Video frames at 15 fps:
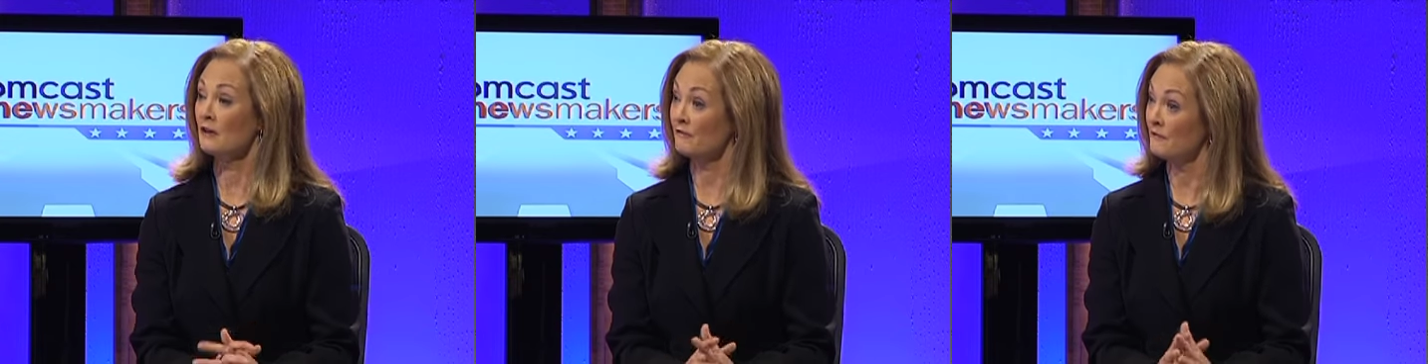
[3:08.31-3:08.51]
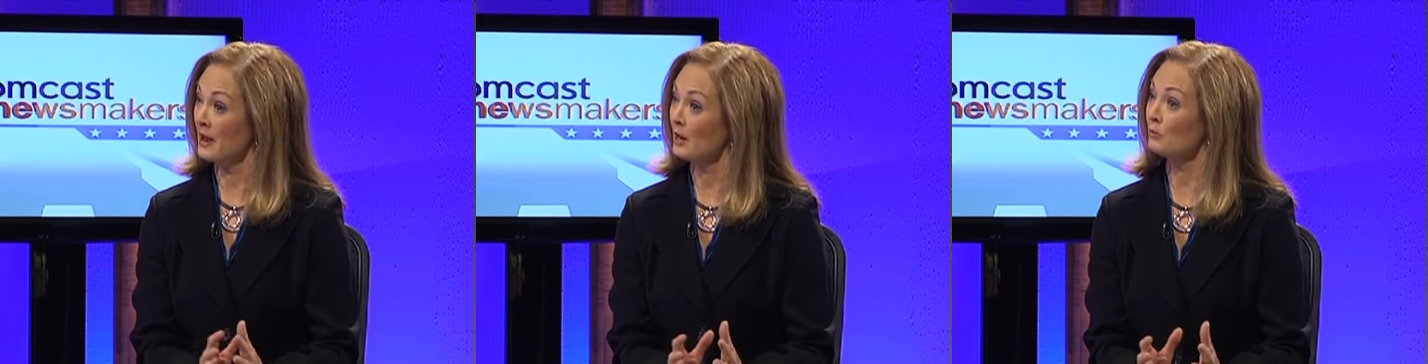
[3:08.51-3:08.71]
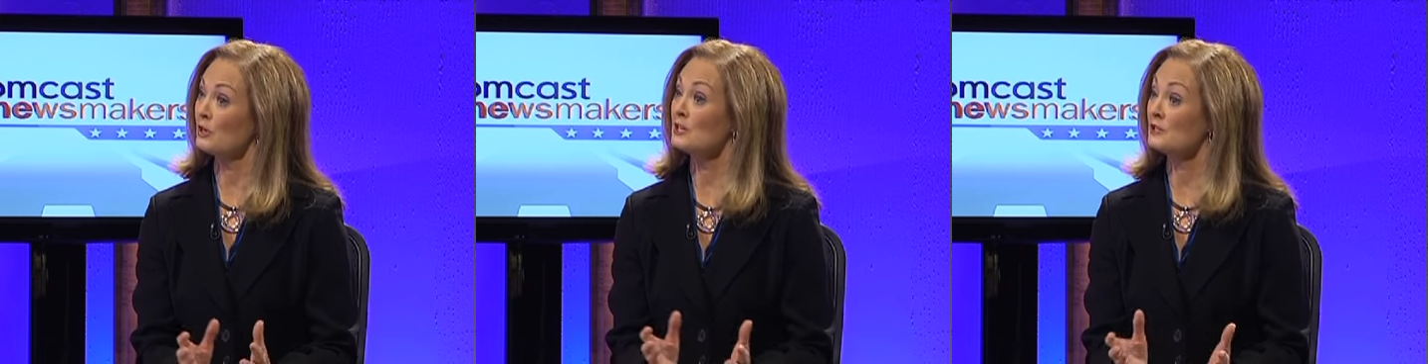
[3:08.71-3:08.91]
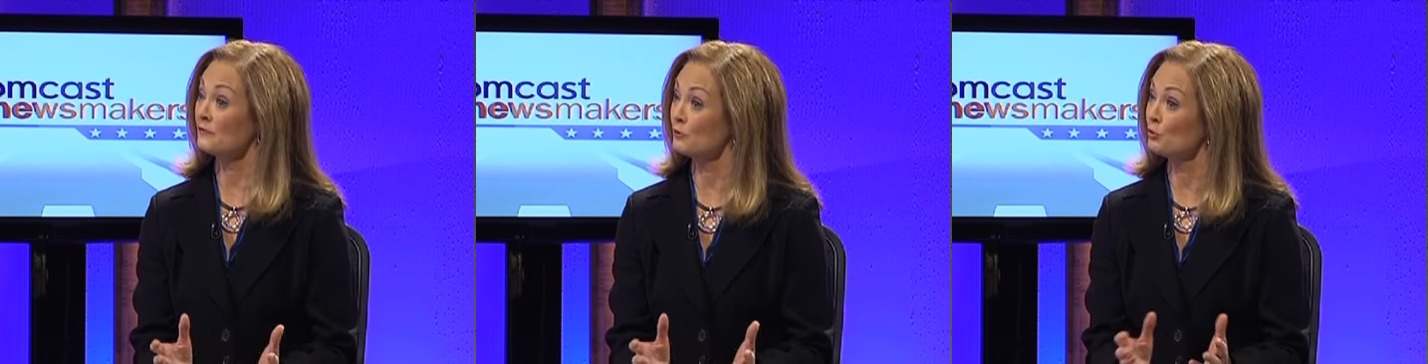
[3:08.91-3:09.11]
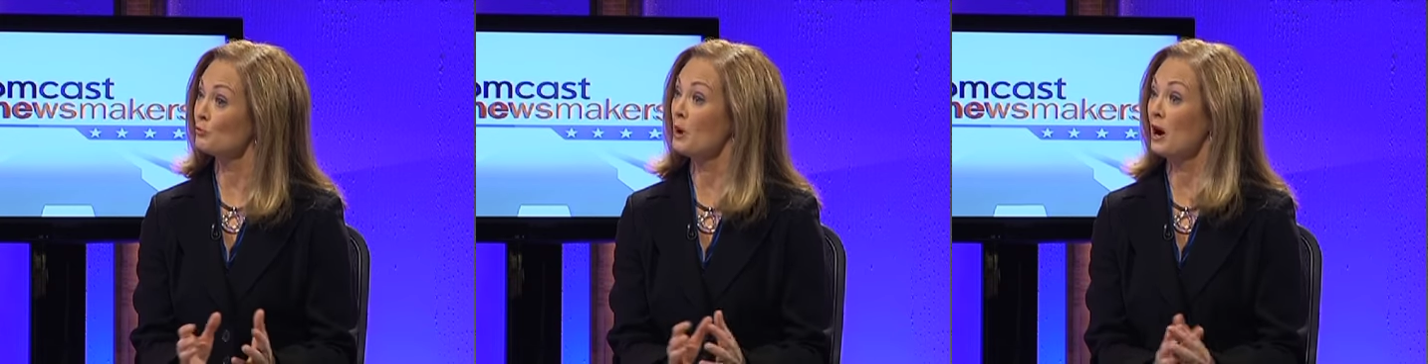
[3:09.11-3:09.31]
their families'
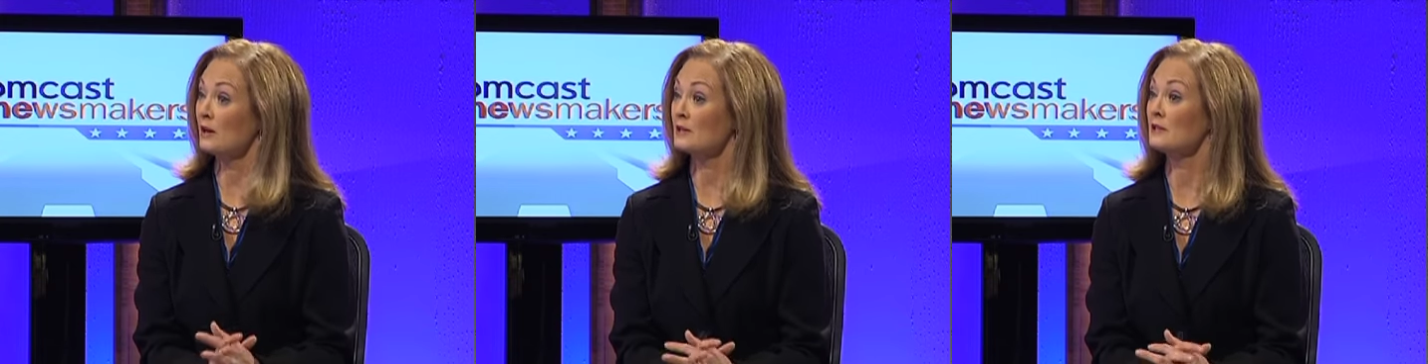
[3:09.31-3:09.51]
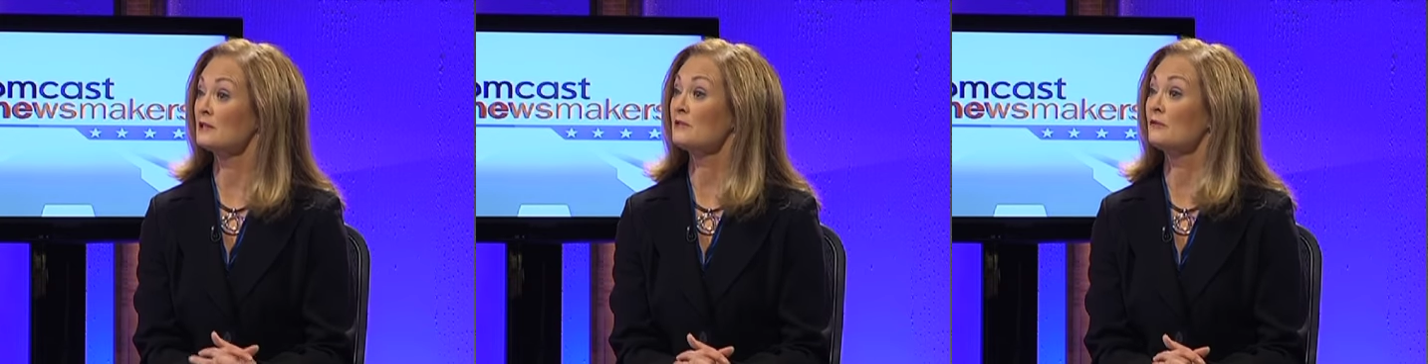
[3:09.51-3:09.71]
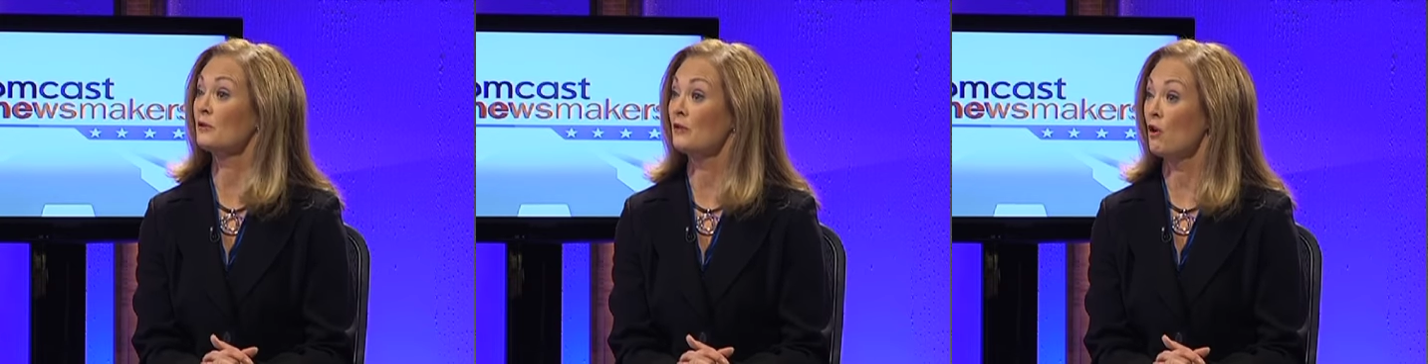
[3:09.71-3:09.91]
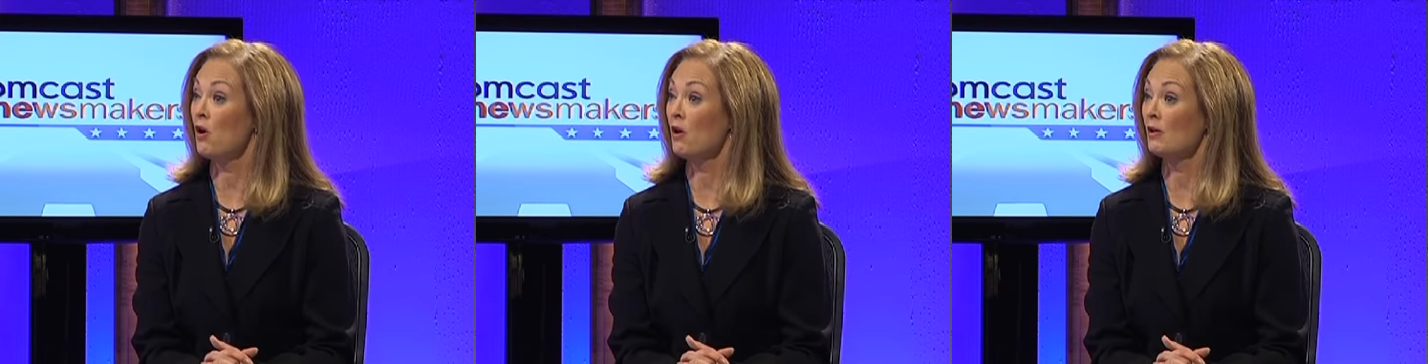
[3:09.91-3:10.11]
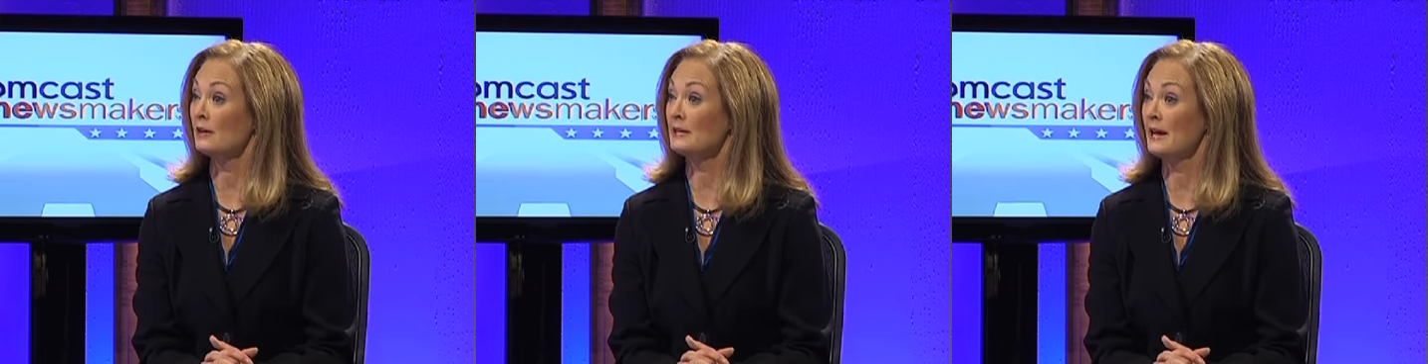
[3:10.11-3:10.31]
food boxes for the
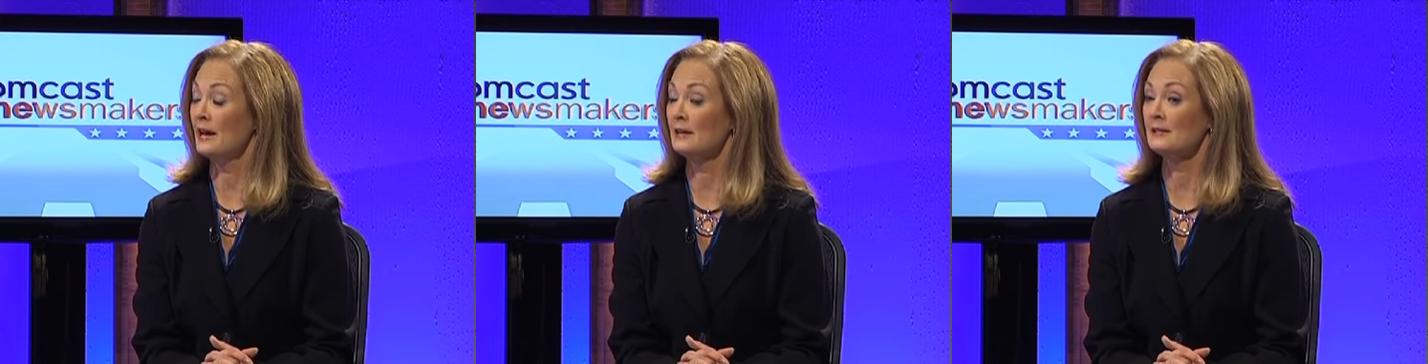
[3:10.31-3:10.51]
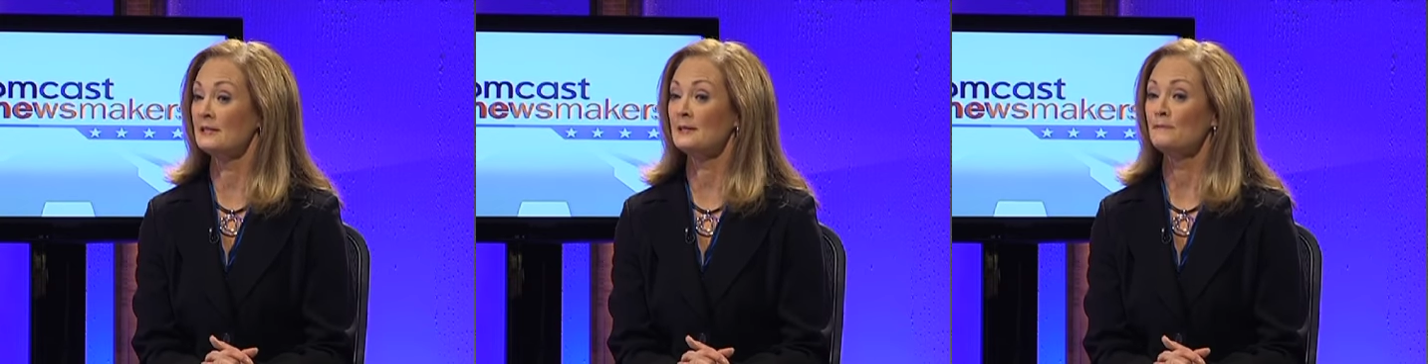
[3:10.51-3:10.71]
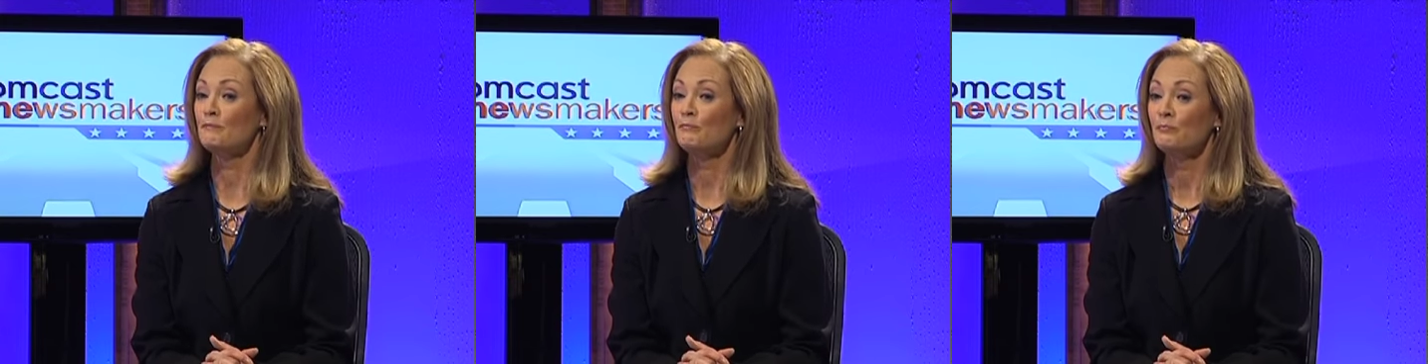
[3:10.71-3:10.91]
holidays.